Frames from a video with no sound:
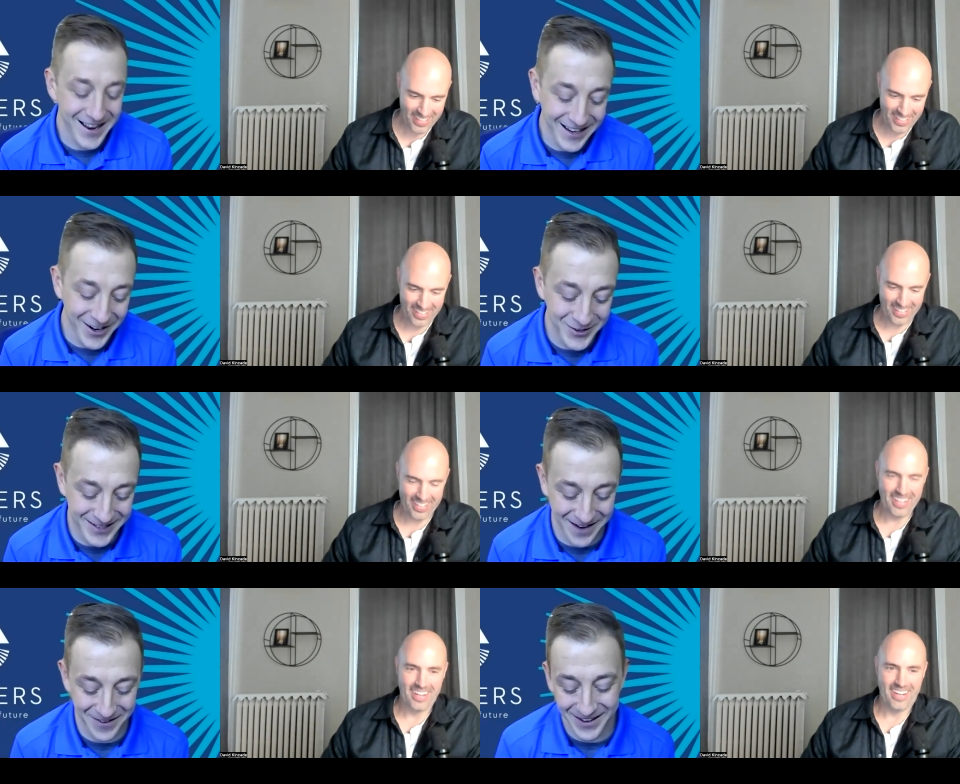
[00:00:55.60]
Speaker 1: you know,
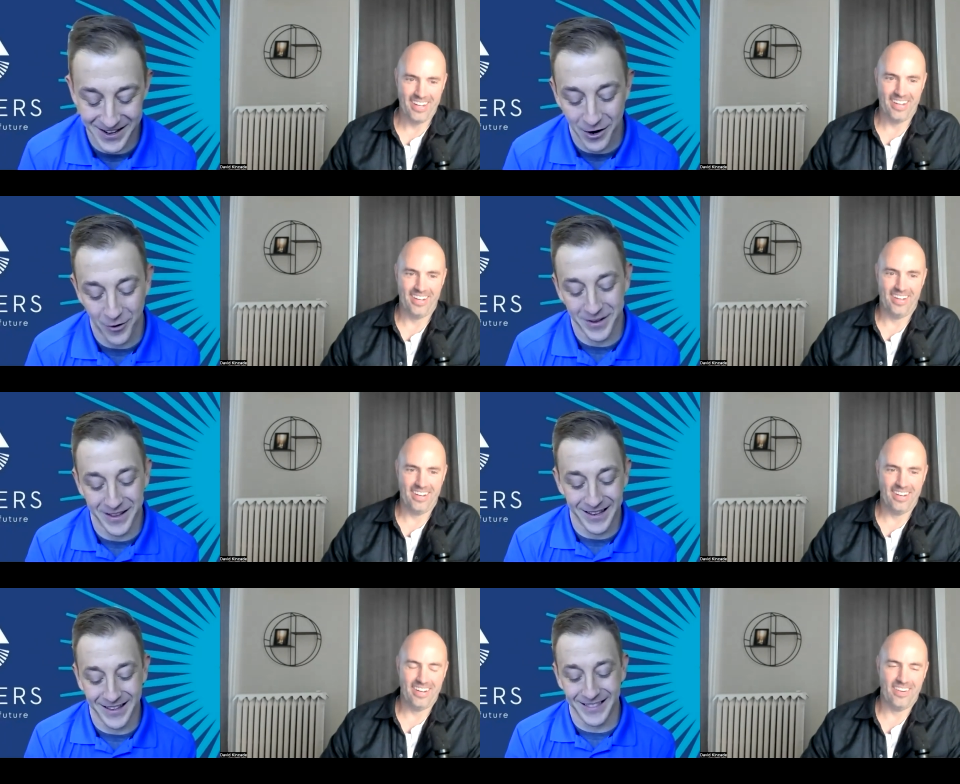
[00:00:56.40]
David, you know,
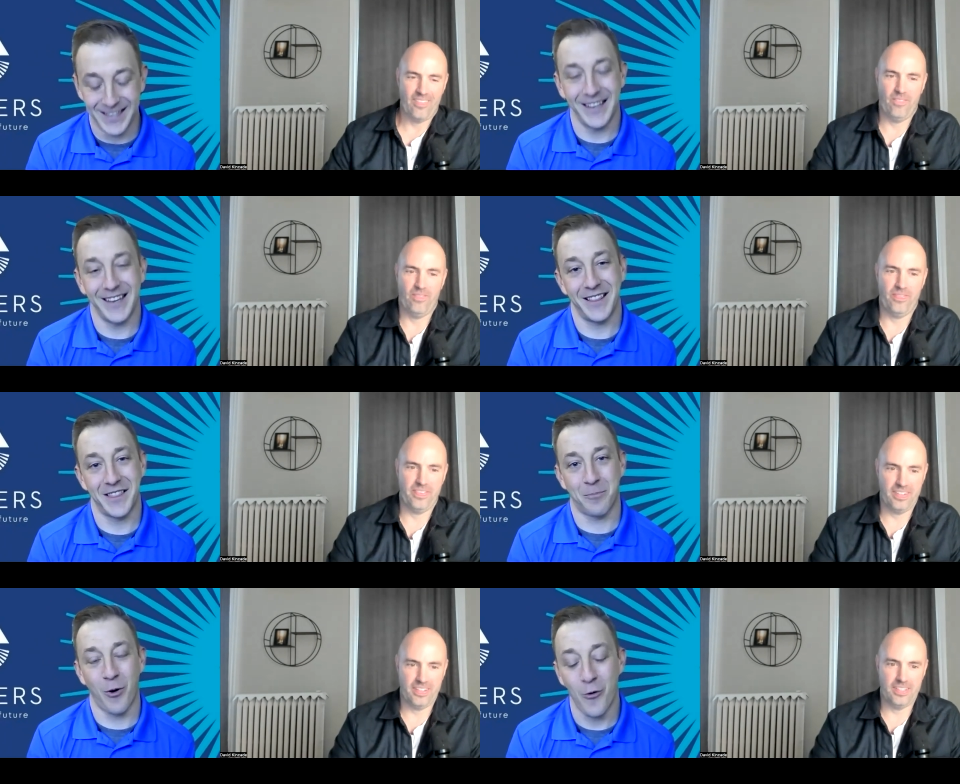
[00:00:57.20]
the
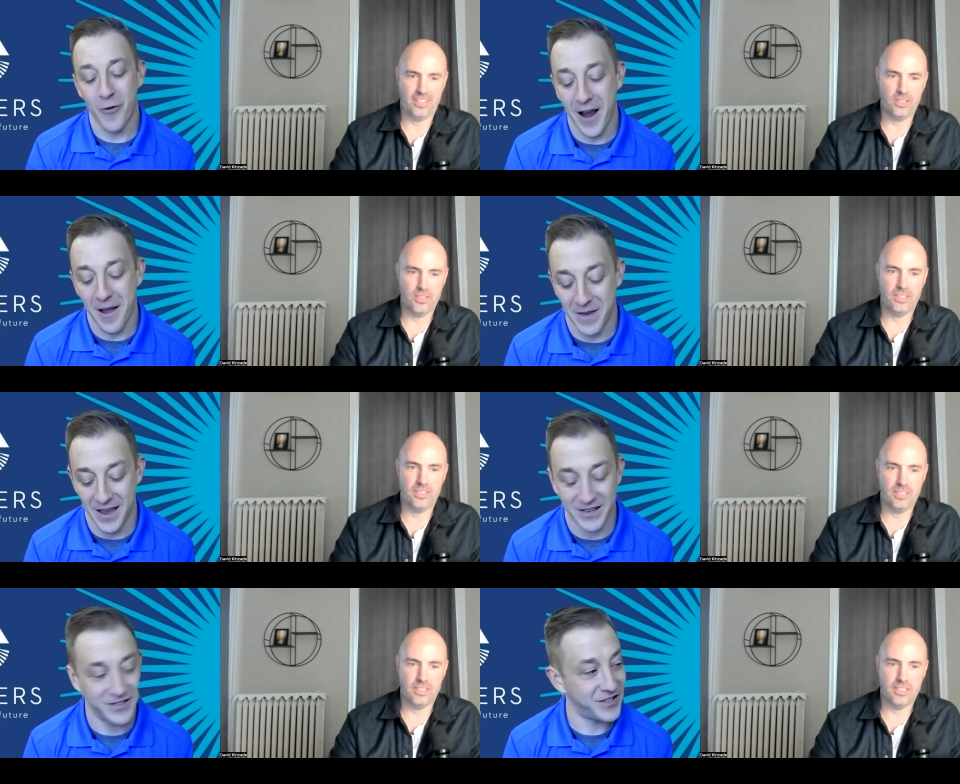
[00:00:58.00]
the program
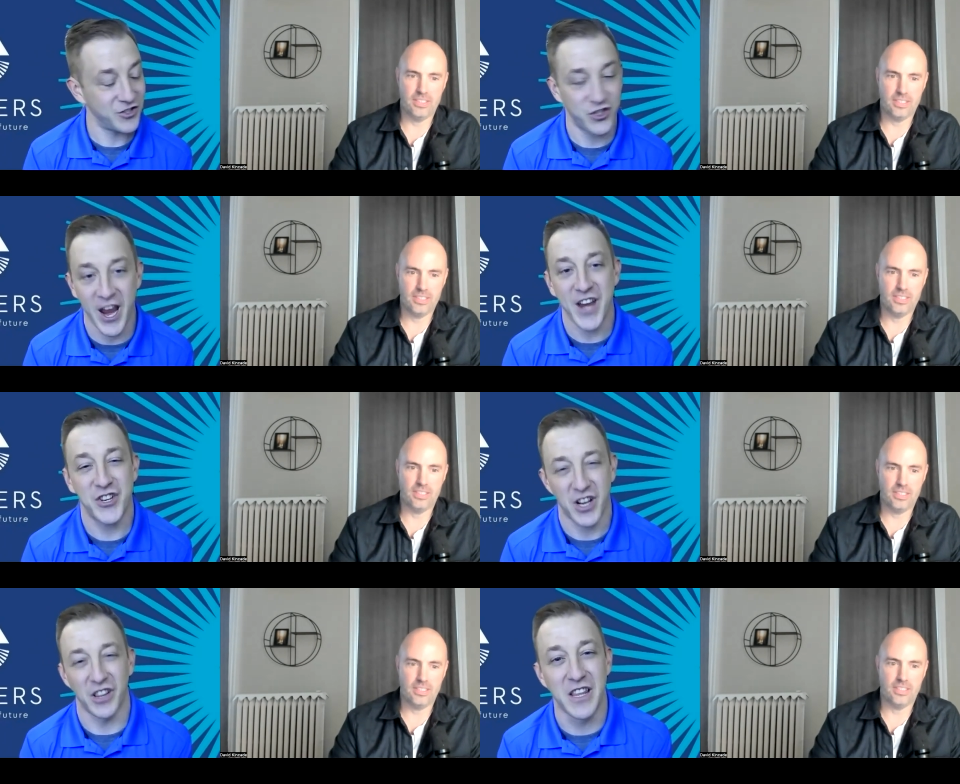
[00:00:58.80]
is
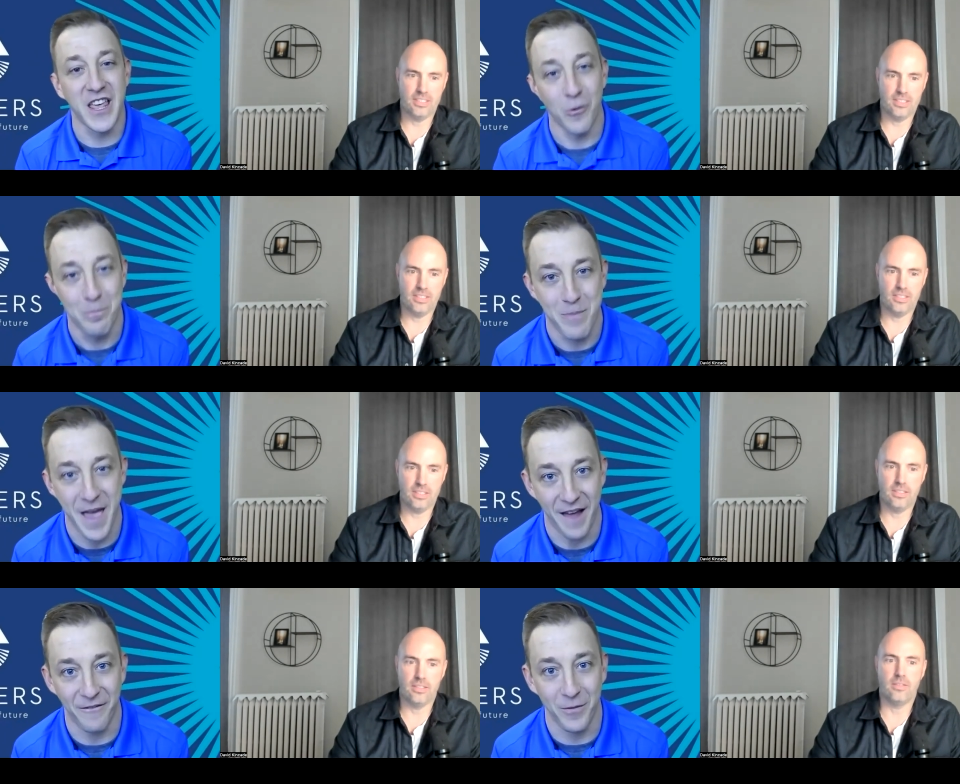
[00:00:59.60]
changed a little
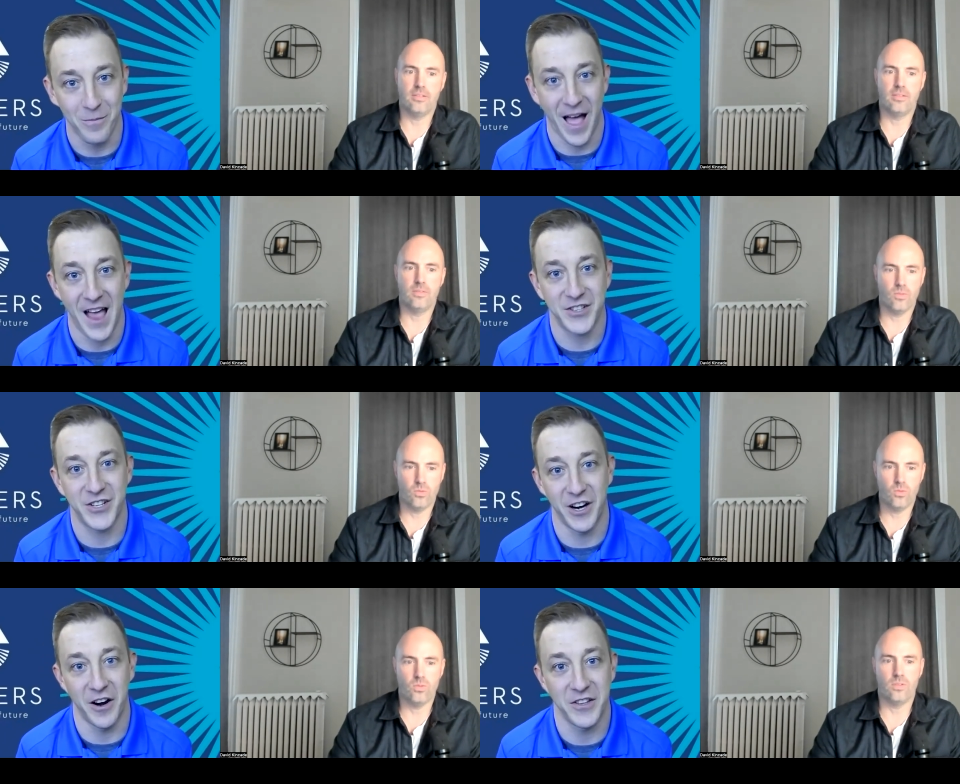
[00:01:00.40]
bit from last
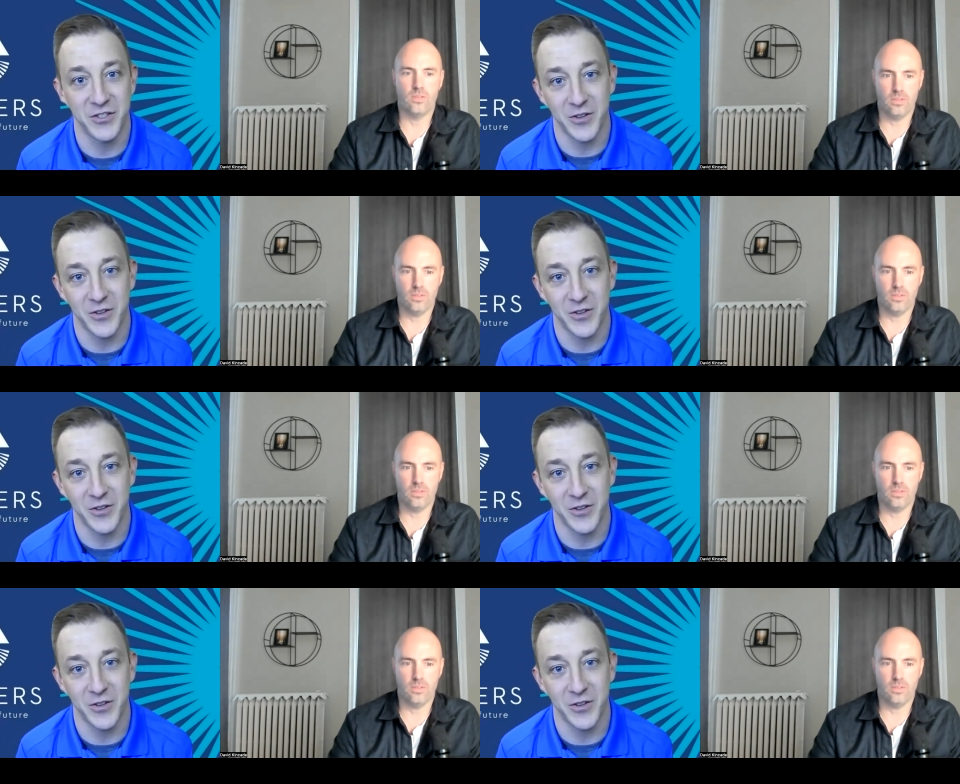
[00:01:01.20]
year. And